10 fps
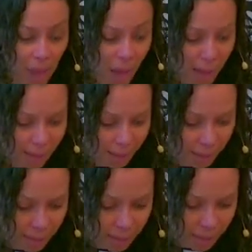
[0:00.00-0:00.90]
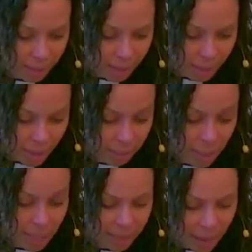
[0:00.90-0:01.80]
That was a lot.
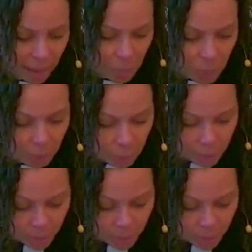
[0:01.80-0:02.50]
Because God